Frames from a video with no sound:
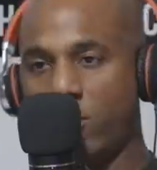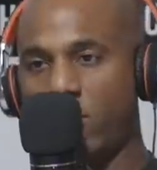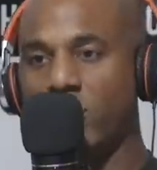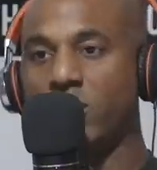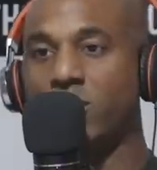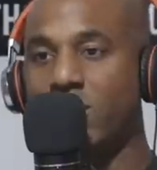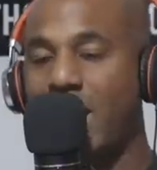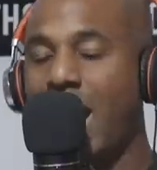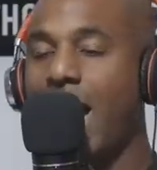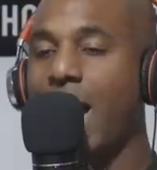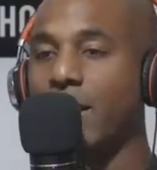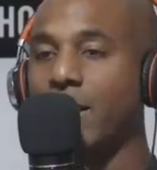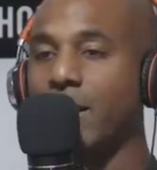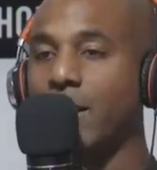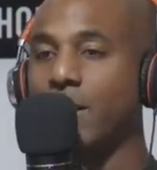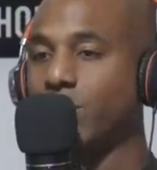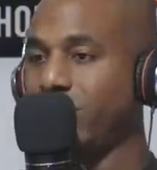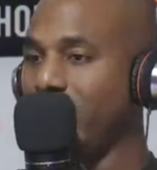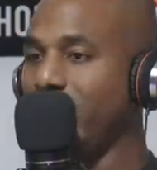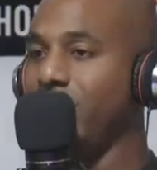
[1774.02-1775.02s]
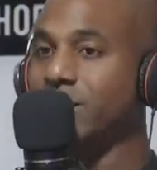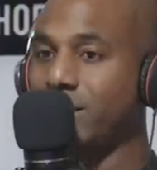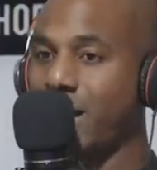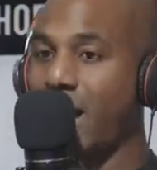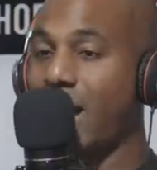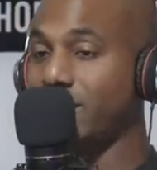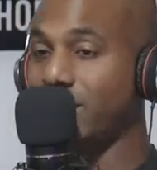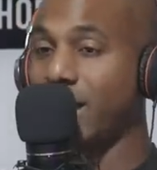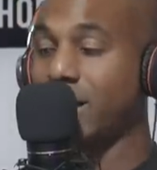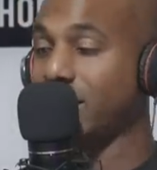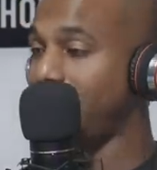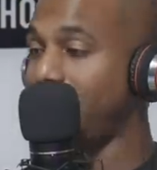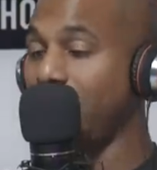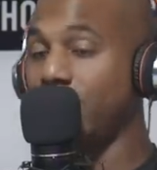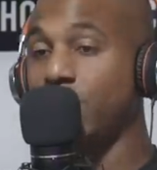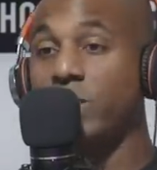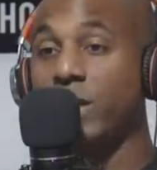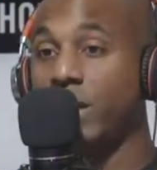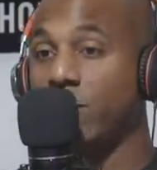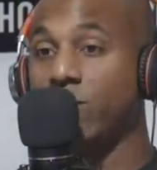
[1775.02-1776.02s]
you could do that, please contact us.
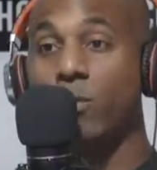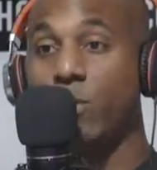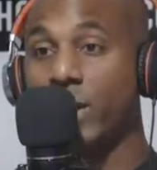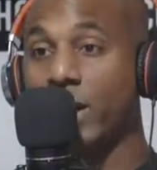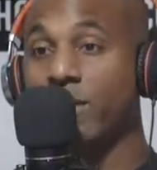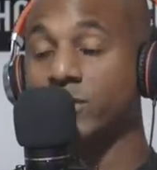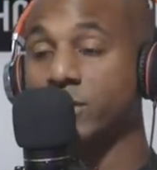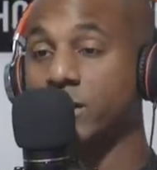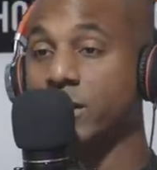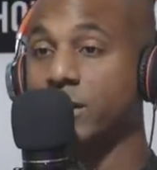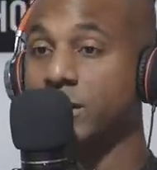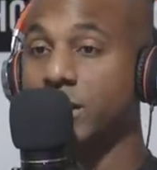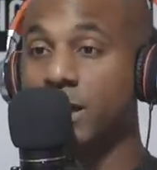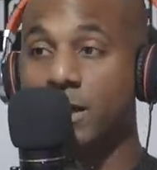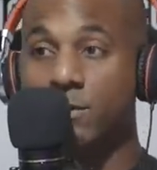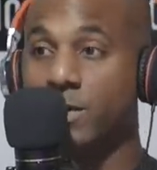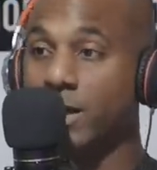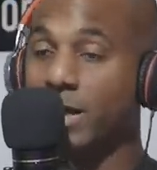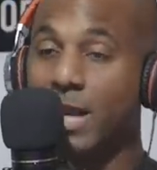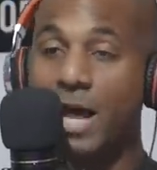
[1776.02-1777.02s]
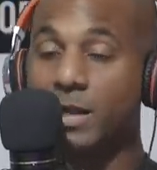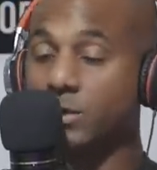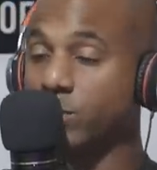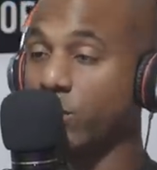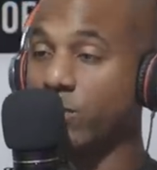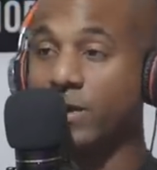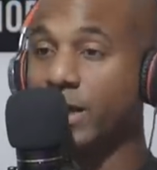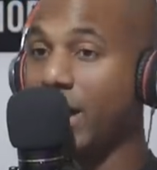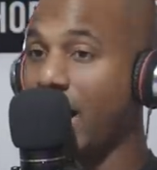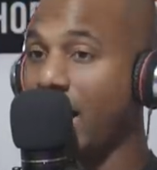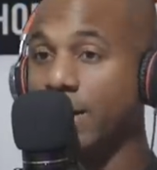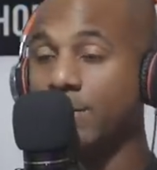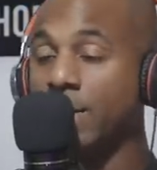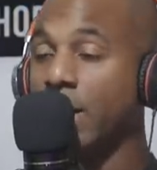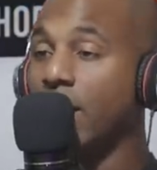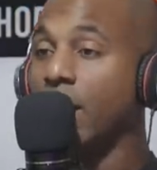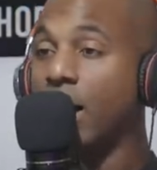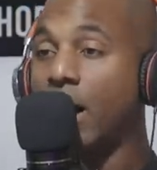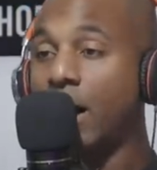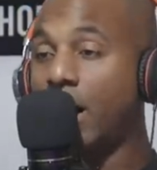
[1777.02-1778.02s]
Hit either one of us in the DM, million dollars worth of game,
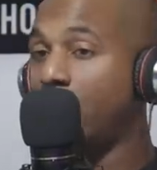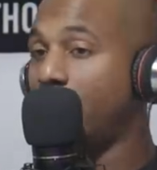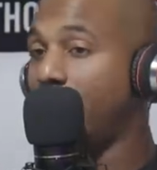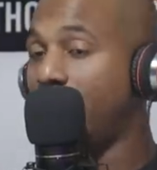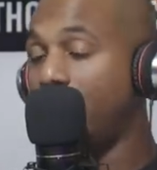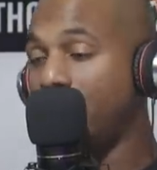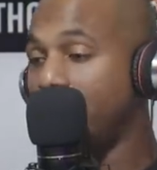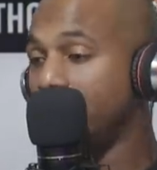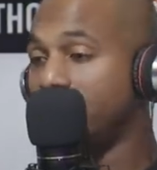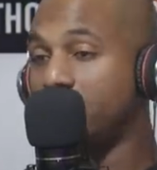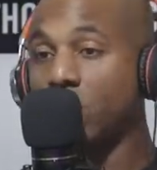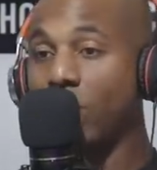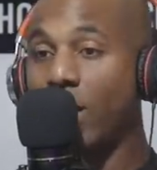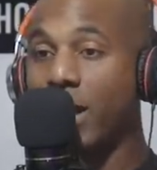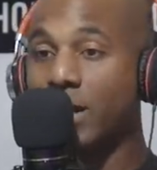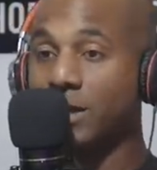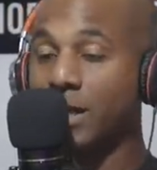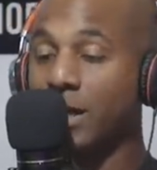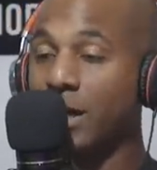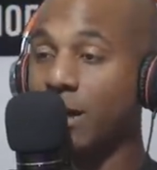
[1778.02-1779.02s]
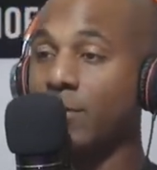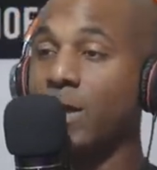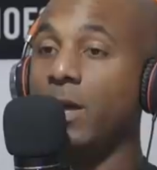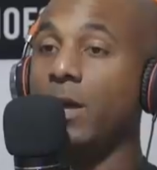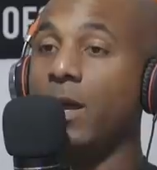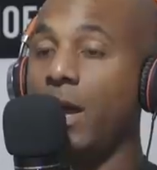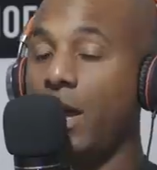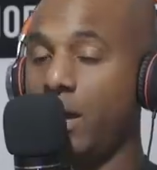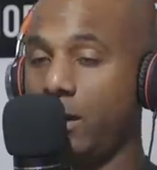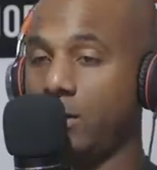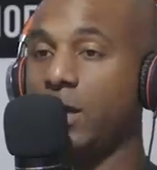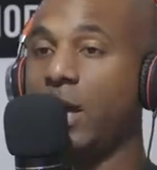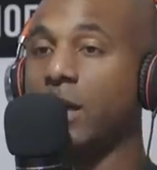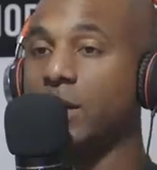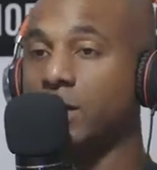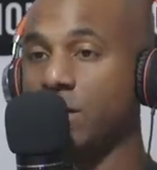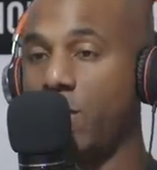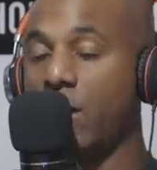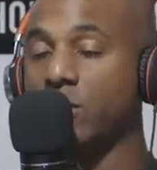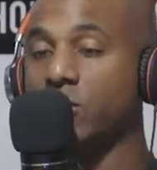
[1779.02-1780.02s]
uh, uh, Instagram DM, and tell
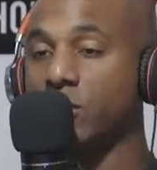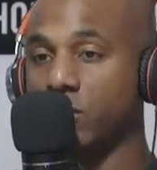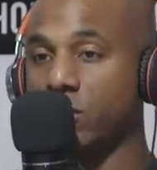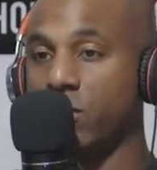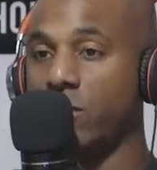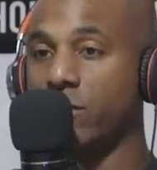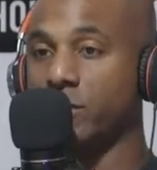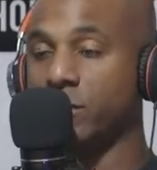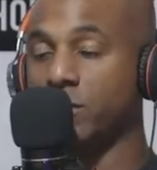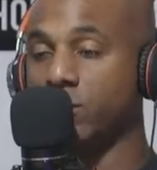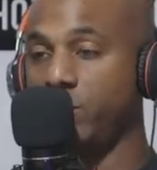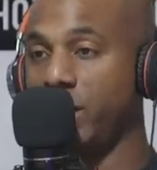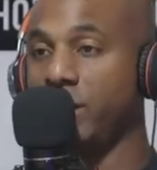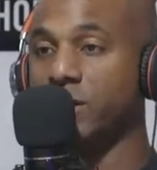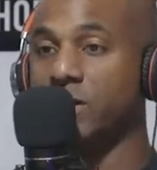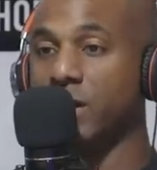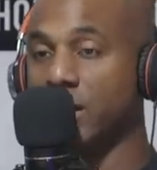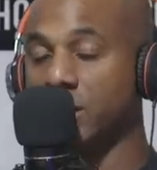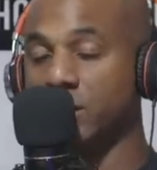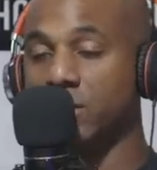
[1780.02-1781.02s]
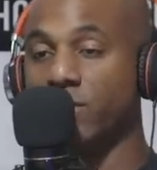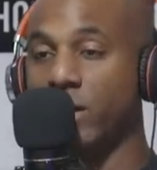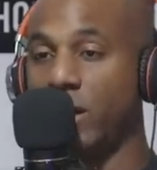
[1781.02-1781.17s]
us about your services. Please send us a